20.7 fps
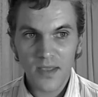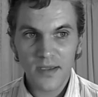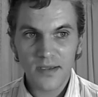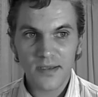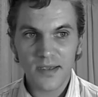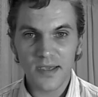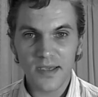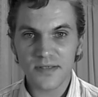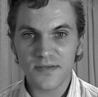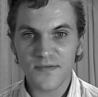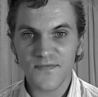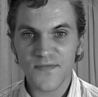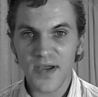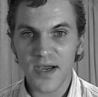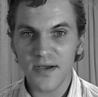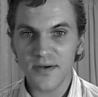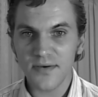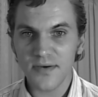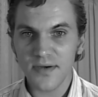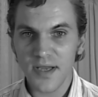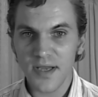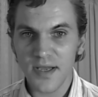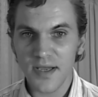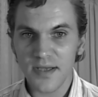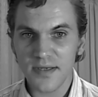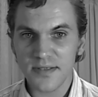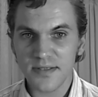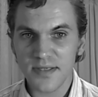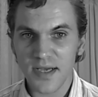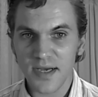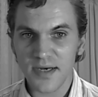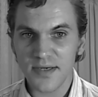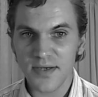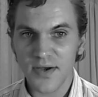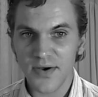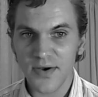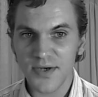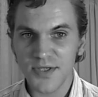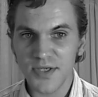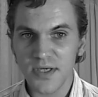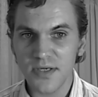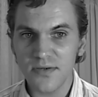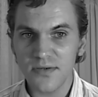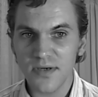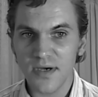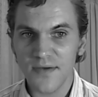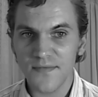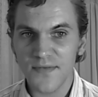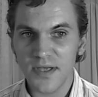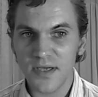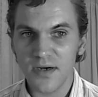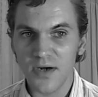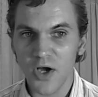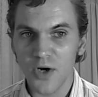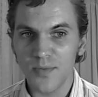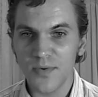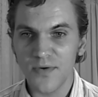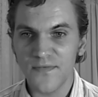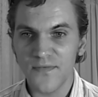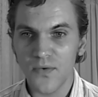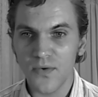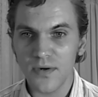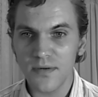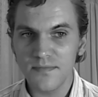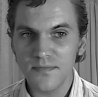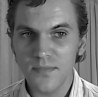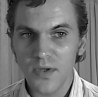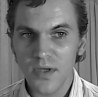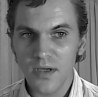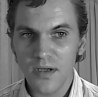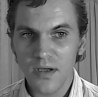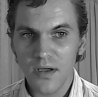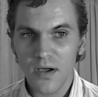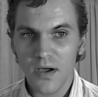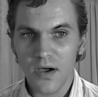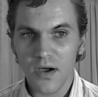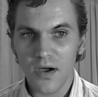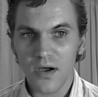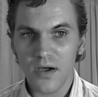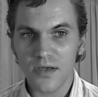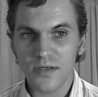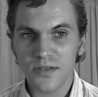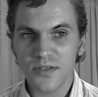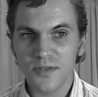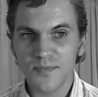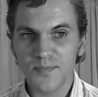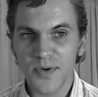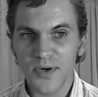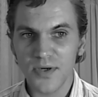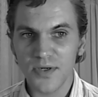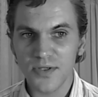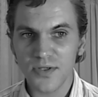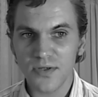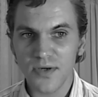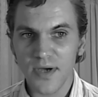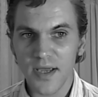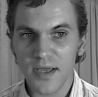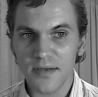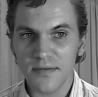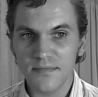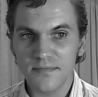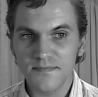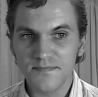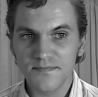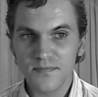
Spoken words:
He is a founder and secretary general of the Global Forum on Spiritual and